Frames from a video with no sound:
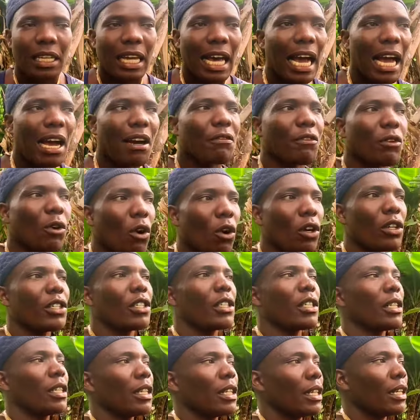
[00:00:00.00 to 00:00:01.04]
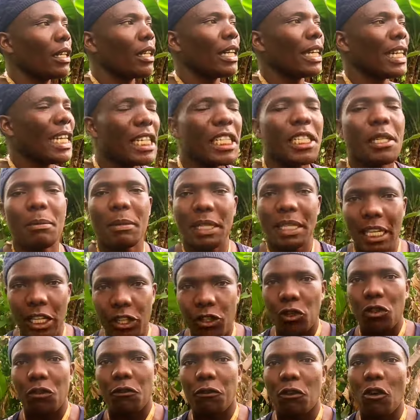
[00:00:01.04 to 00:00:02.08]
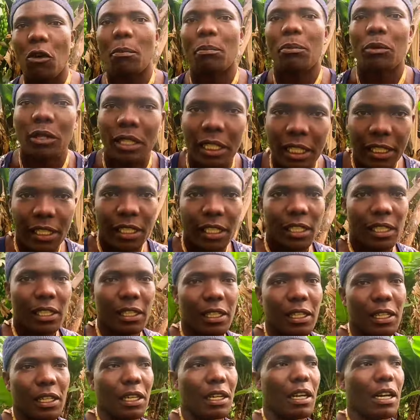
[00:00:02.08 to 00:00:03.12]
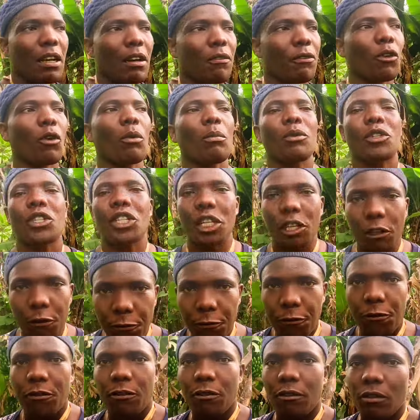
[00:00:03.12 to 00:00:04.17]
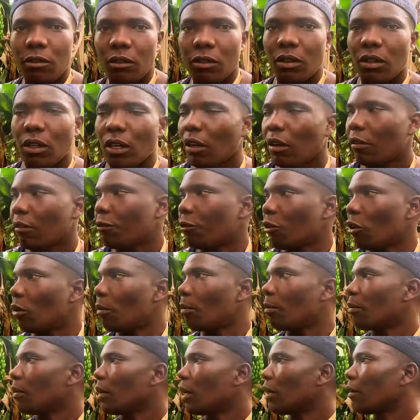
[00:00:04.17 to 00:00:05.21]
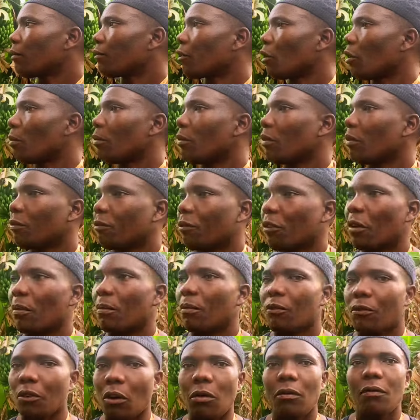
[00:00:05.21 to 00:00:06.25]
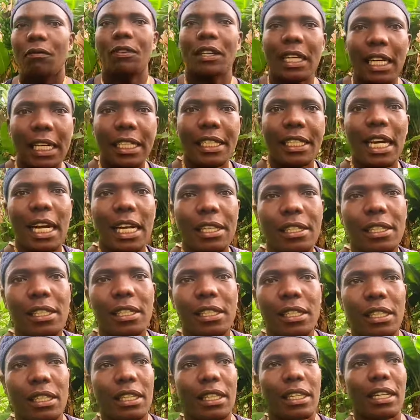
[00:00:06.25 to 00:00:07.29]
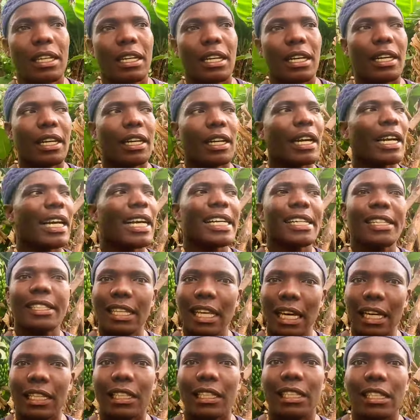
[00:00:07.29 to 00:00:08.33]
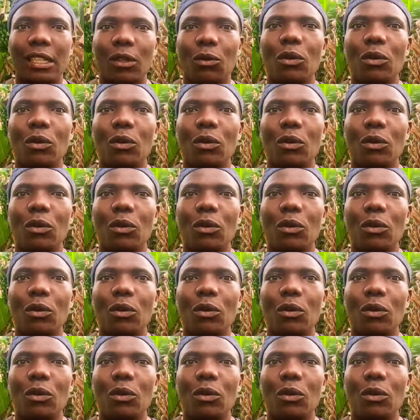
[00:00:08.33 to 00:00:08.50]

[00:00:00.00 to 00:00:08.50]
I have got intimidation from police, from chief, from from from from villagers, Exactly.